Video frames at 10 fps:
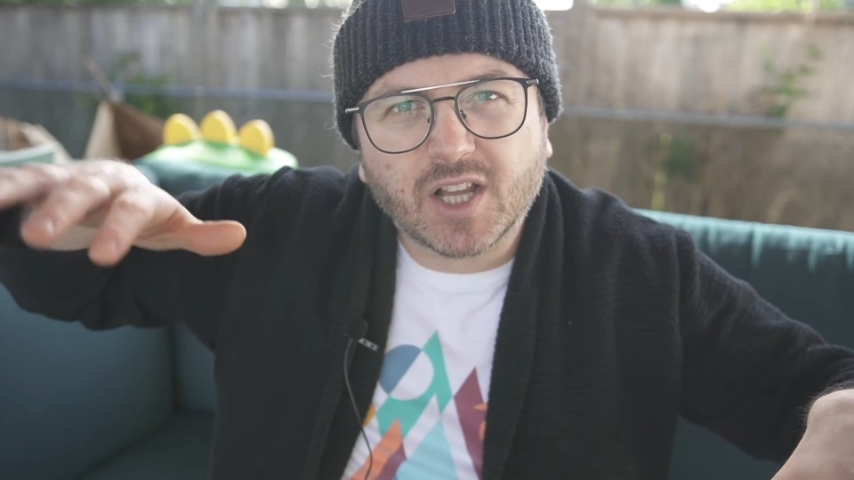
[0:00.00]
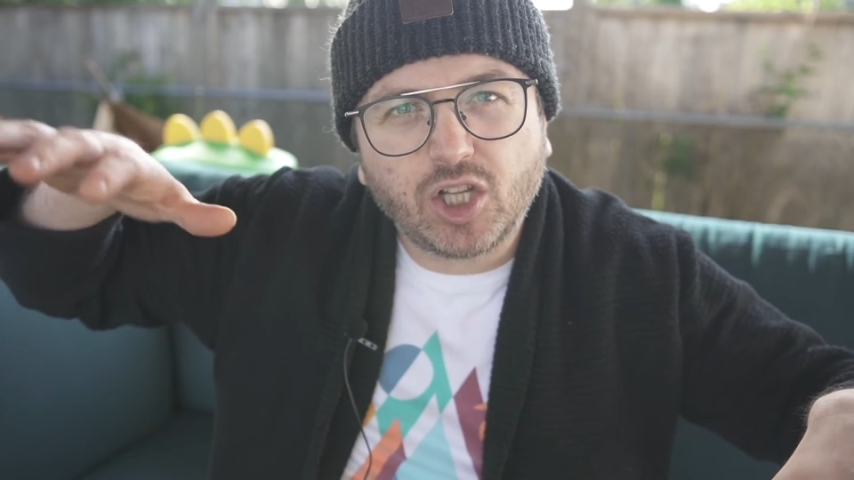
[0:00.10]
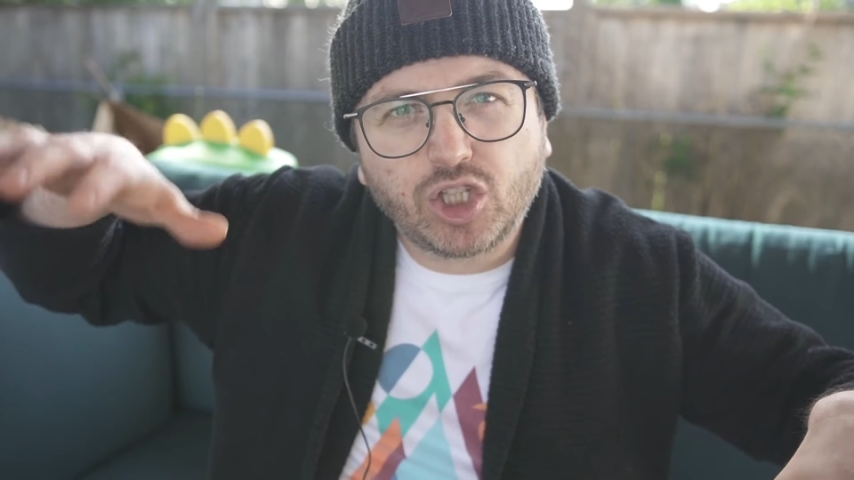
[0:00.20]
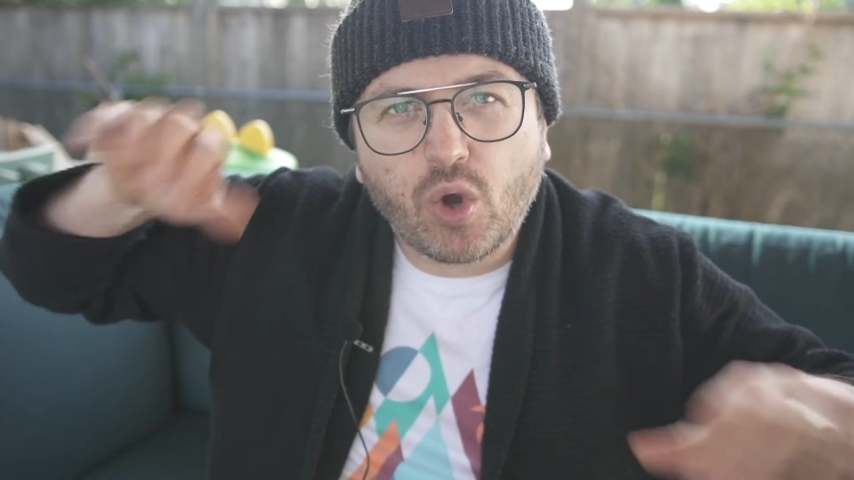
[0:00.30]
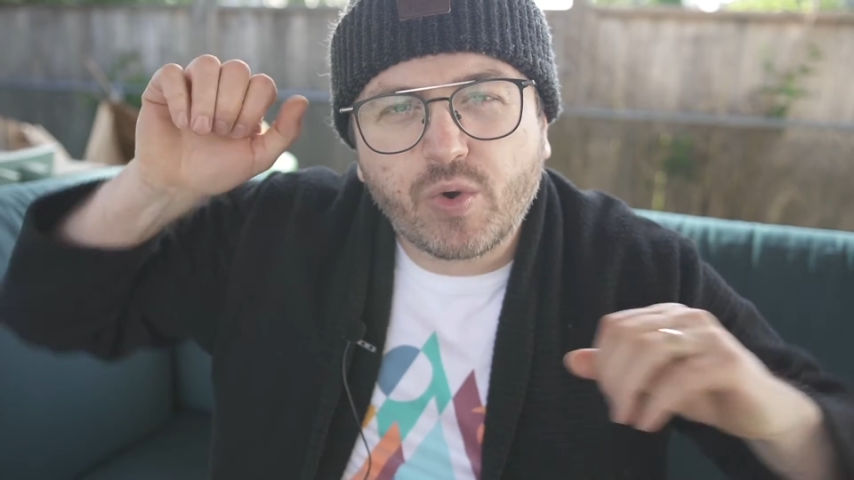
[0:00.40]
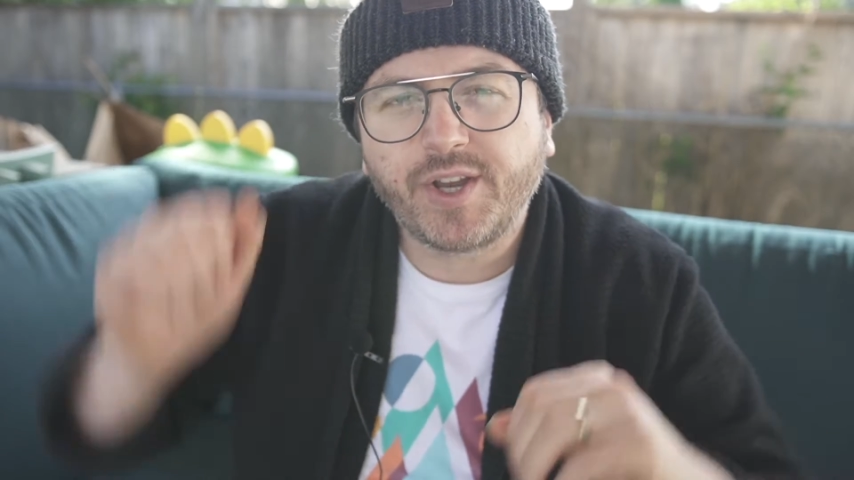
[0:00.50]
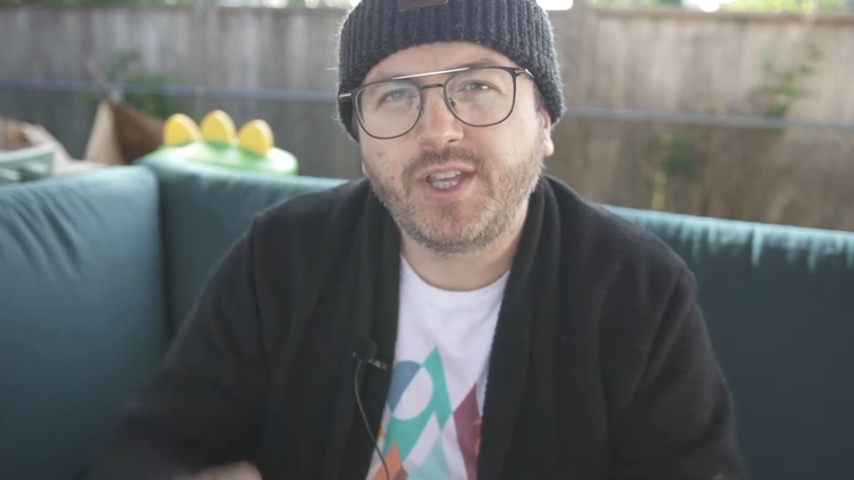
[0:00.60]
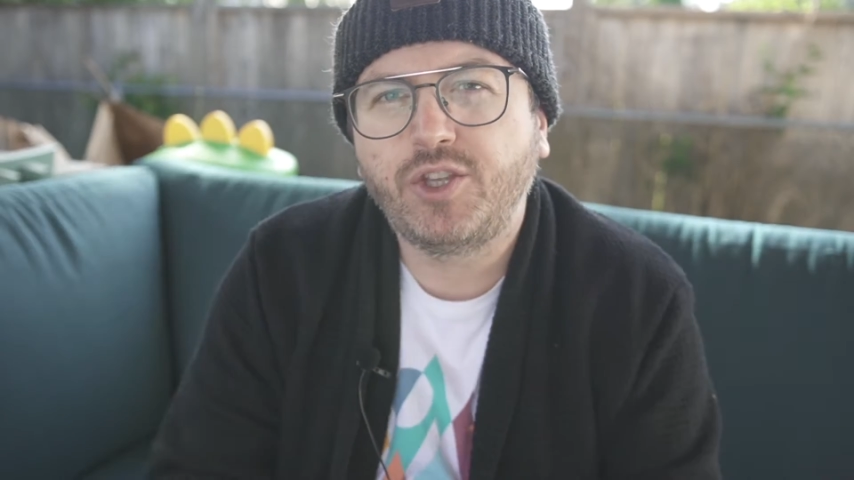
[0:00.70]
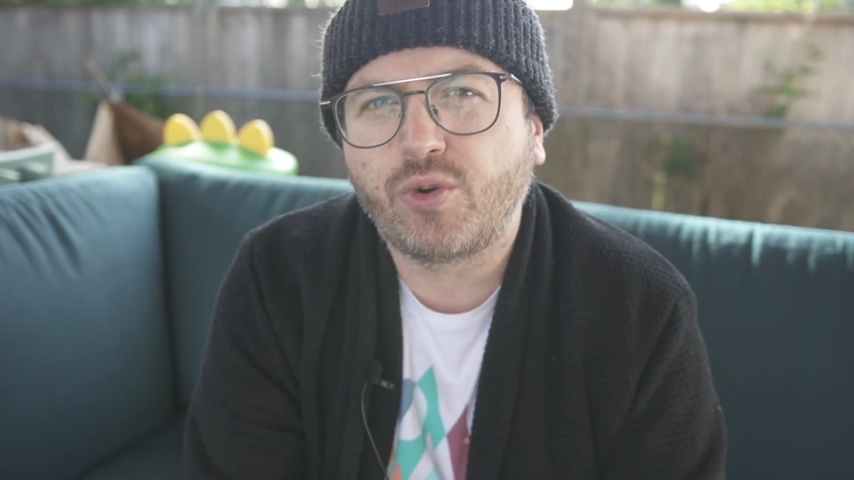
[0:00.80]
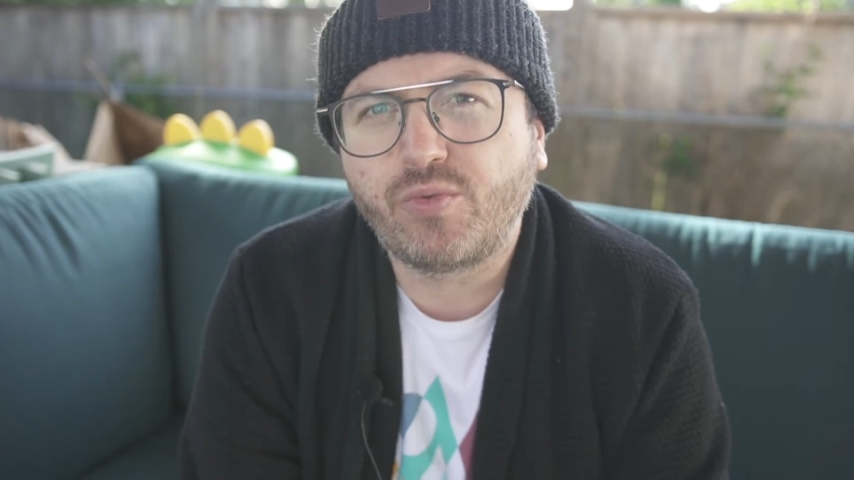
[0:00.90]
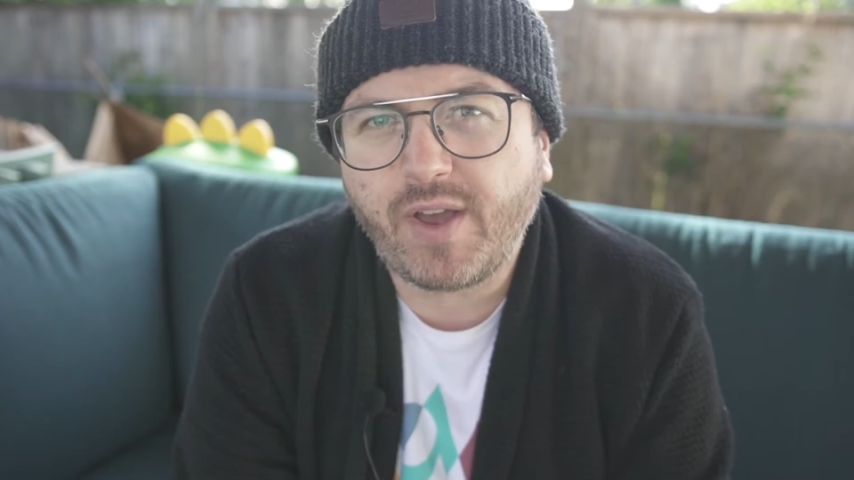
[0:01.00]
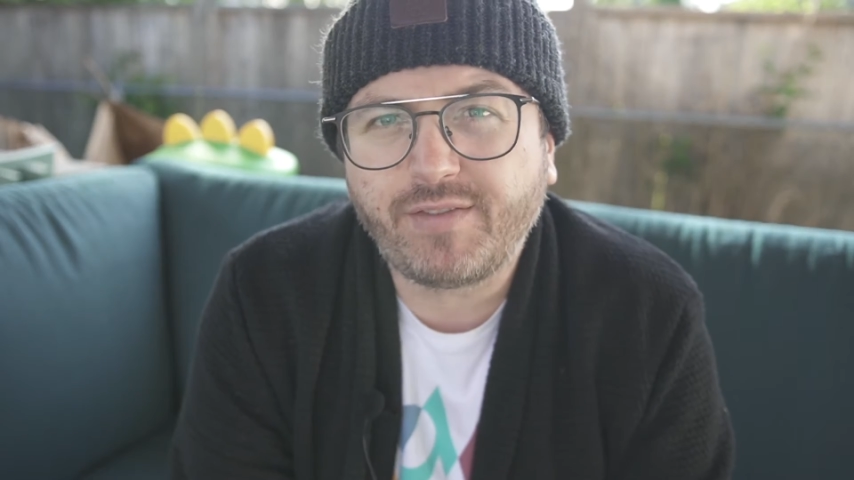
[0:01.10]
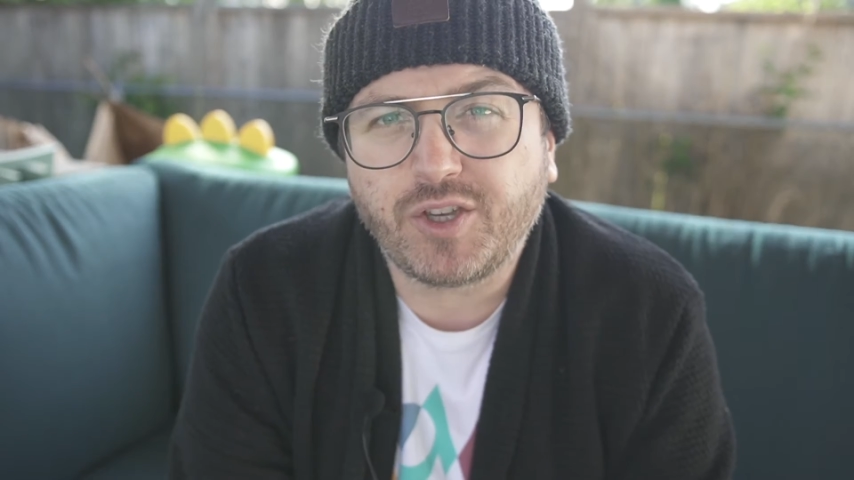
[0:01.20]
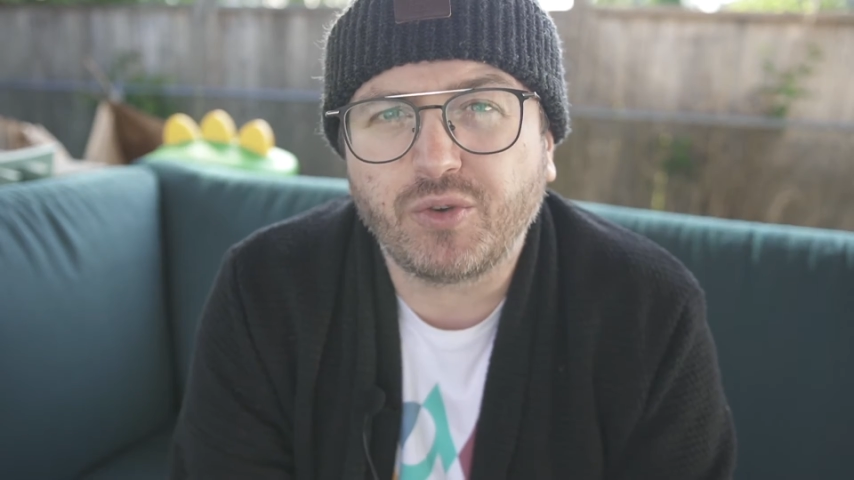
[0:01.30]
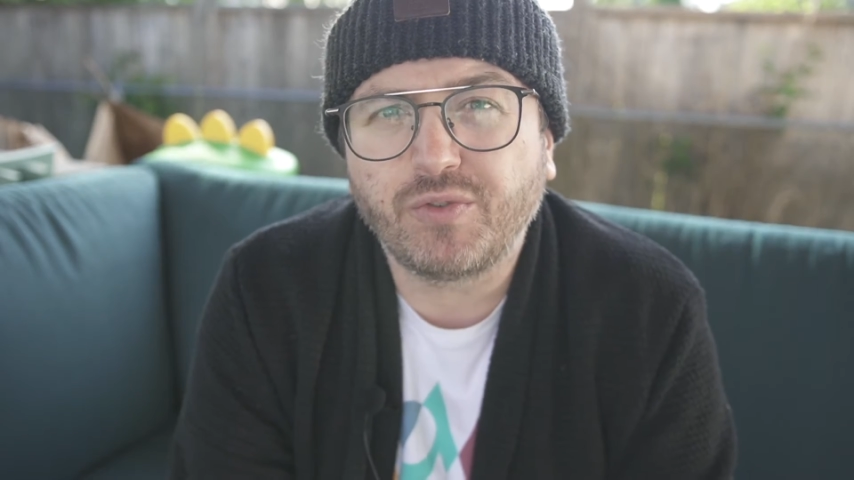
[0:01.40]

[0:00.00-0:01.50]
lowering your revenue.